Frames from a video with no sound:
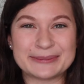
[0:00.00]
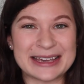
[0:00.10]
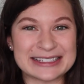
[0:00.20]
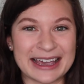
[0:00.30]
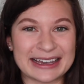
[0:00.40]

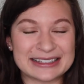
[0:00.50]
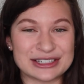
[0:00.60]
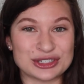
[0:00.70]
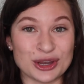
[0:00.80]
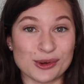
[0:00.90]
because I get to
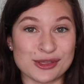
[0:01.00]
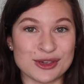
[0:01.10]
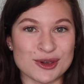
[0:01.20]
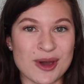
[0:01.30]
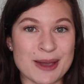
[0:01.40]
share with
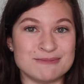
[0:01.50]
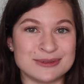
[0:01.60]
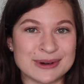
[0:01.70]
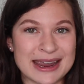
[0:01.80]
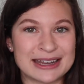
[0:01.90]
you a
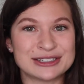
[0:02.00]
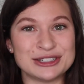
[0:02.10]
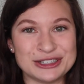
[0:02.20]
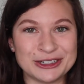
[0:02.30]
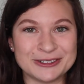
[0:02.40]
brand
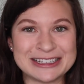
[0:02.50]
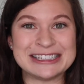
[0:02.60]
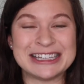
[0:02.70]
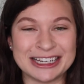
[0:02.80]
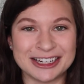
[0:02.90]
new
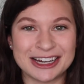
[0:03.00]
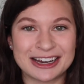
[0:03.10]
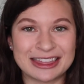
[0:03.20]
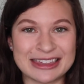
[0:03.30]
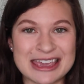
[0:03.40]
interior
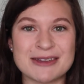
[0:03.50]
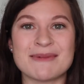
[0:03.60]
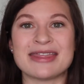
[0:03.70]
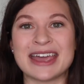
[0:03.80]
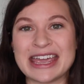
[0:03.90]
theme
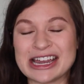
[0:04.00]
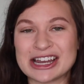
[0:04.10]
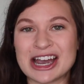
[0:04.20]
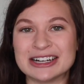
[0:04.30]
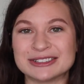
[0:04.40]
that Erin
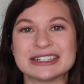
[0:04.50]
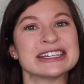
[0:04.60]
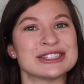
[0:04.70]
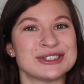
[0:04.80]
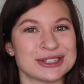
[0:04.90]
Condren
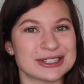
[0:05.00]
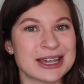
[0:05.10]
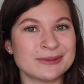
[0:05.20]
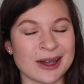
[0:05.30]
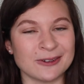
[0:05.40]
has just
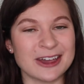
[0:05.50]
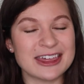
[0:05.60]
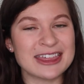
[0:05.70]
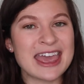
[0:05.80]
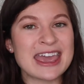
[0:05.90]
come out with,
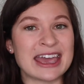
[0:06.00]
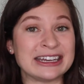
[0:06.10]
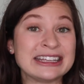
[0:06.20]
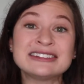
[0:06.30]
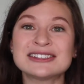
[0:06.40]
and
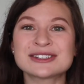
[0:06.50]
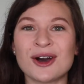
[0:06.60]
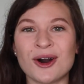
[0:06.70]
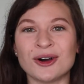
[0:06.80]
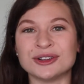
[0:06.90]
it is
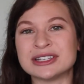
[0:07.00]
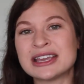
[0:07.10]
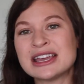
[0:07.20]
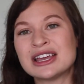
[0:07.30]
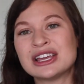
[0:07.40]
called
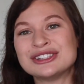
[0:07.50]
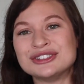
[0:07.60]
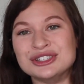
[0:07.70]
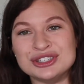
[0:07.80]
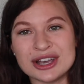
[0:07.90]

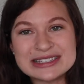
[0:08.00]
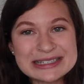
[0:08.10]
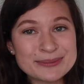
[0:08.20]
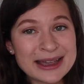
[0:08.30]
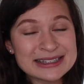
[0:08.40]

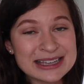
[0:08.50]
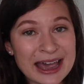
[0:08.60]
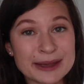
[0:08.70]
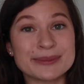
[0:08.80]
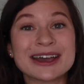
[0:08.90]
Just My
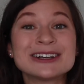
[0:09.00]
Type